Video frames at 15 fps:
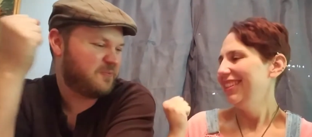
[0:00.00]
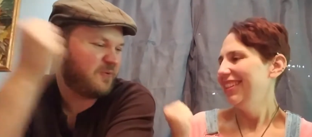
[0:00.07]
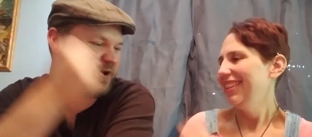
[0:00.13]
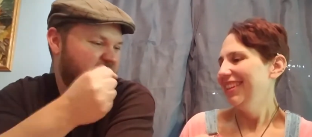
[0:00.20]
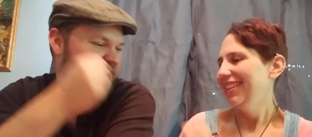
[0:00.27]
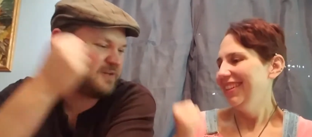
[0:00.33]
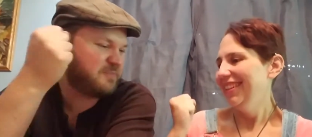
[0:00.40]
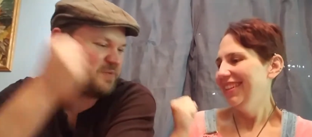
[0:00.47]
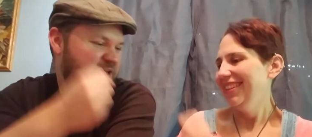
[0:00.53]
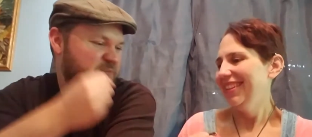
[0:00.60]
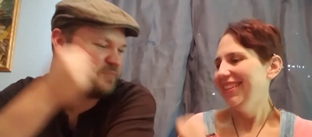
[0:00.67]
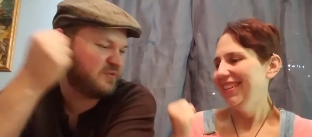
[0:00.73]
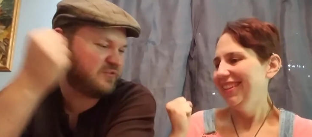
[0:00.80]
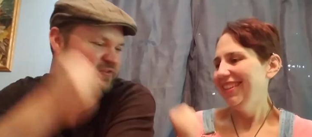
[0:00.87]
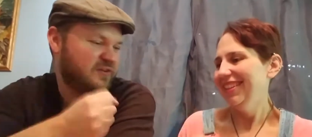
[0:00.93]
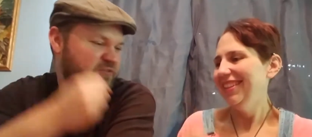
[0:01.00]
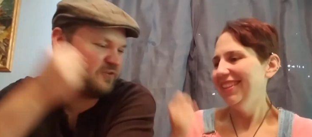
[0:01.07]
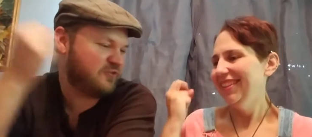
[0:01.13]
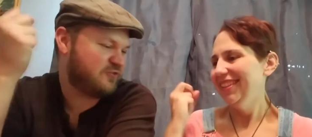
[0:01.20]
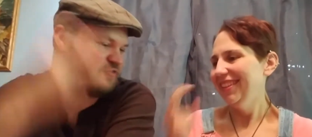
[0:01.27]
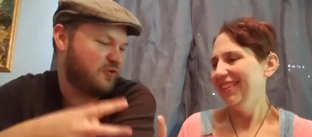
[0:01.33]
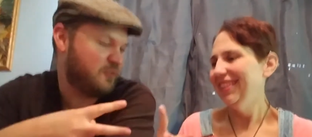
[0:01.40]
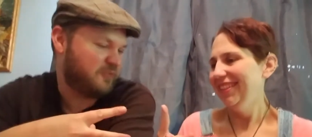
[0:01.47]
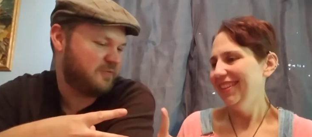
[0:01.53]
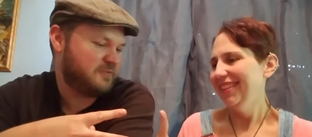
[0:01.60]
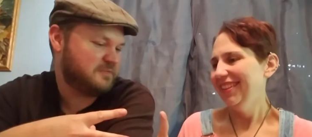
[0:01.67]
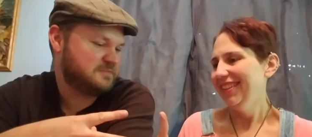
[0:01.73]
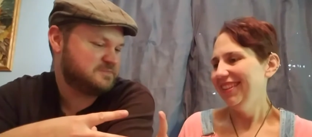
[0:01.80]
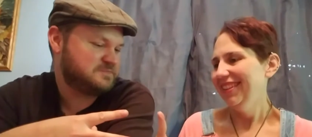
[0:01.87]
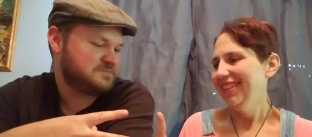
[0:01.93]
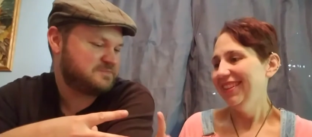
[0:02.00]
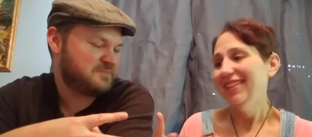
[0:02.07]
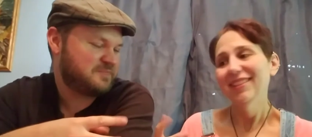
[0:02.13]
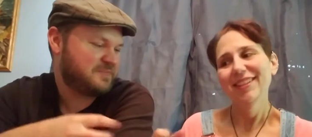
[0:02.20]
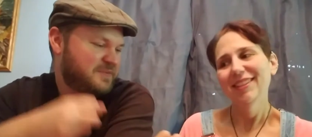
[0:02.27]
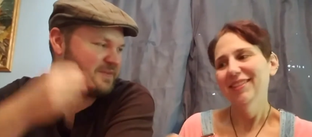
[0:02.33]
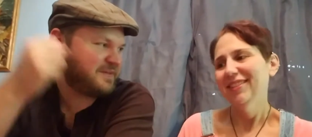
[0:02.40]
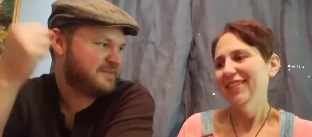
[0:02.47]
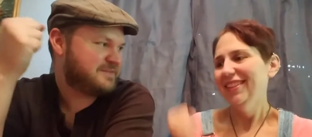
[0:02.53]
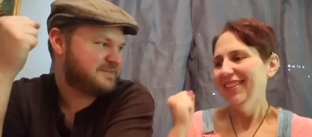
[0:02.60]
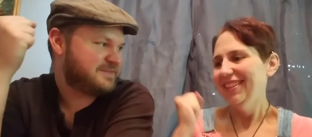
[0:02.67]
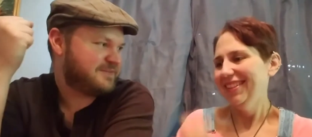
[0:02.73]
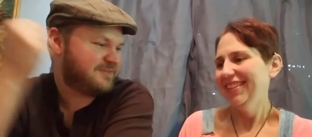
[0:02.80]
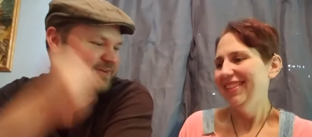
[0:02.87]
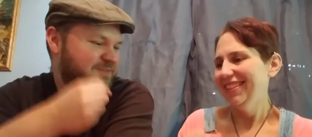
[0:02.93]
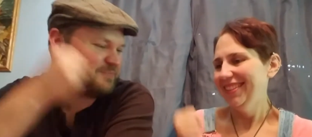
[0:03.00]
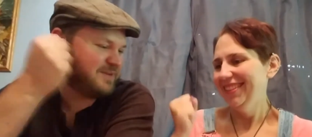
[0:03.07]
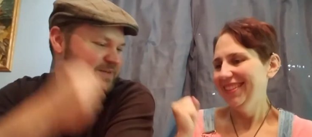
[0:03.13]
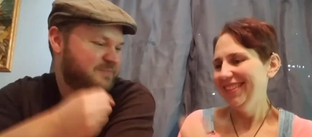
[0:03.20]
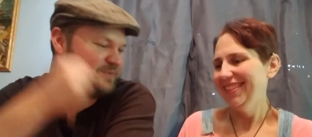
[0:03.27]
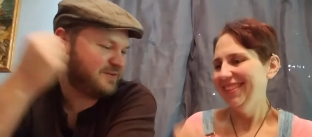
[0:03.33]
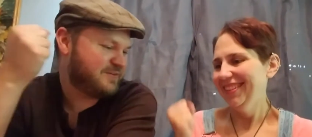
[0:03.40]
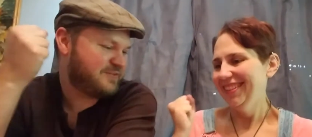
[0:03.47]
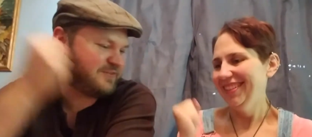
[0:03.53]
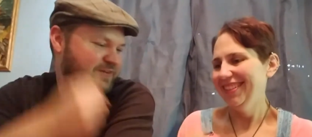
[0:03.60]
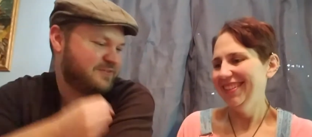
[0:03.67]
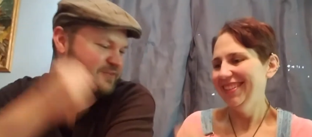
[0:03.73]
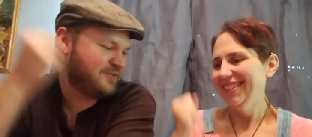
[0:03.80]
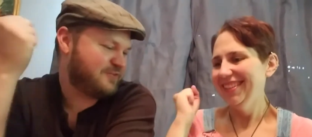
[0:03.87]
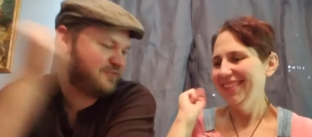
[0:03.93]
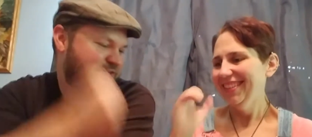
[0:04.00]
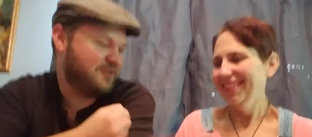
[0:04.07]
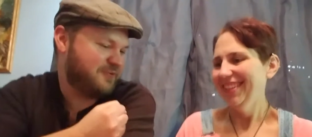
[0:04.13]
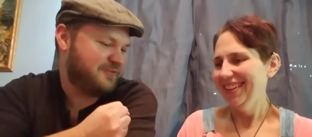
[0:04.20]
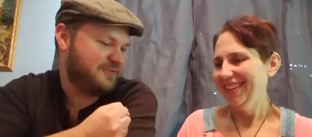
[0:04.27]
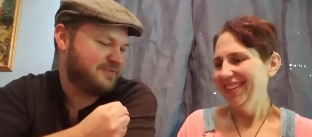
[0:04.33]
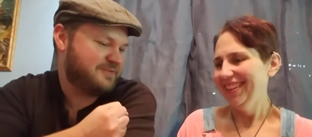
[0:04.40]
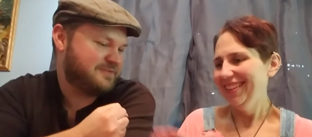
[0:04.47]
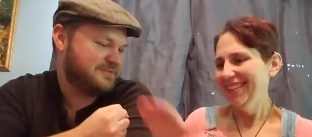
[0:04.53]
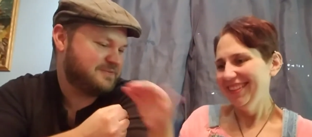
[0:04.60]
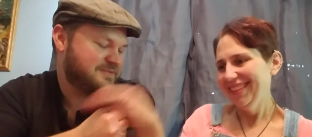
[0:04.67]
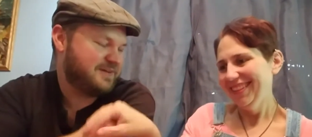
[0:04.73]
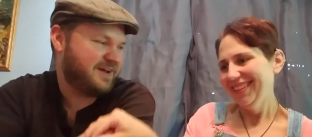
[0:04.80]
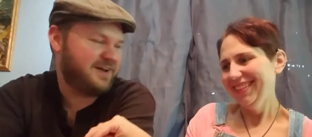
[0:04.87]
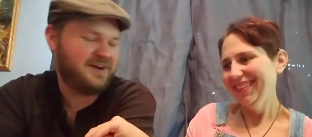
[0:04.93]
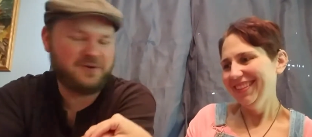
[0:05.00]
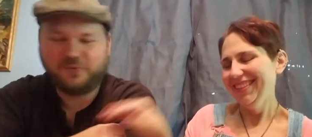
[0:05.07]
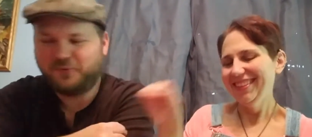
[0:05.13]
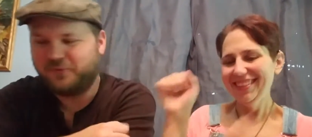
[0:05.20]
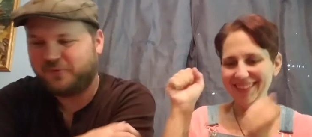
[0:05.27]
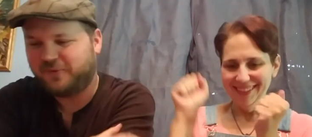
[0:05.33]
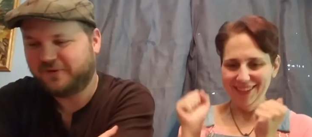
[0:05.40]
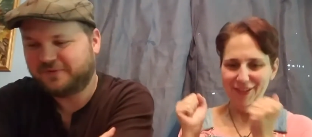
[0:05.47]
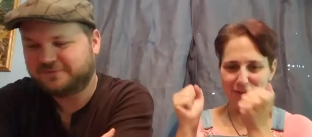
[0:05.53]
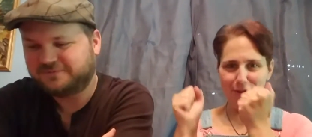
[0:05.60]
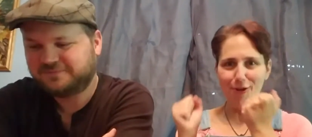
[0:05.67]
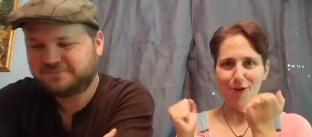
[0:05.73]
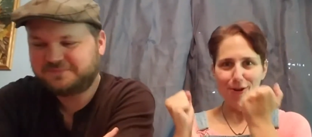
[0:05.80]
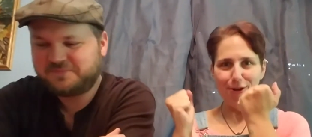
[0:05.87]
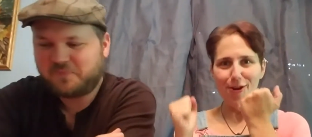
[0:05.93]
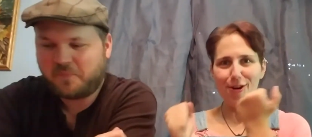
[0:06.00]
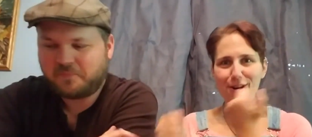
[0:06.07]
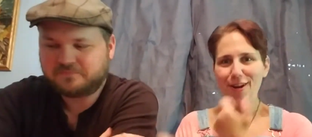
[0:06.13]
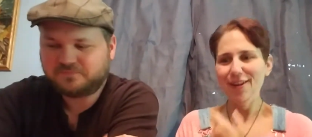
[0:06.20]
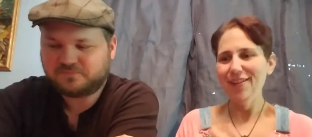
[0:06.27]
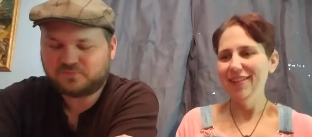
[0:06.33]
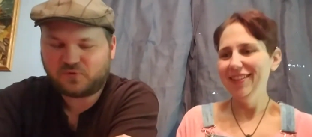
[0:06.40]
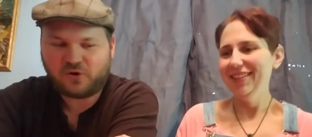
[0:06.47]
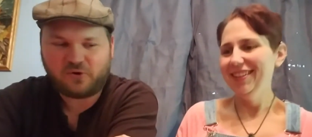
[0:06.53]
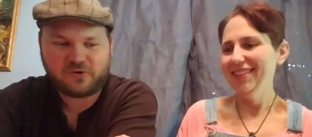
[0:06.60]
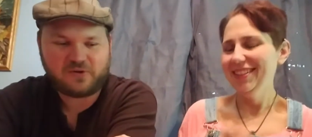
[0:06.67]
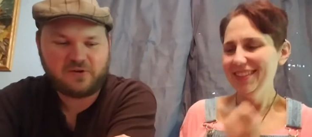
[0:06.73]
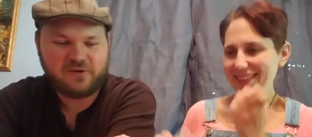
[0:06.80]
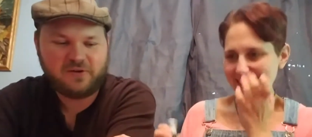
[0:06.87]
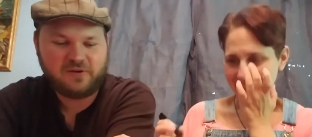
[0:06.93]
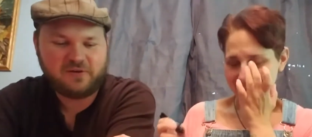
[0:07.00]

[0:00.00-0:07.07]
Speaker 1: Rock, paper, scissors, shoot. Paper, scissors, shoot. Oh! Yeah! Target it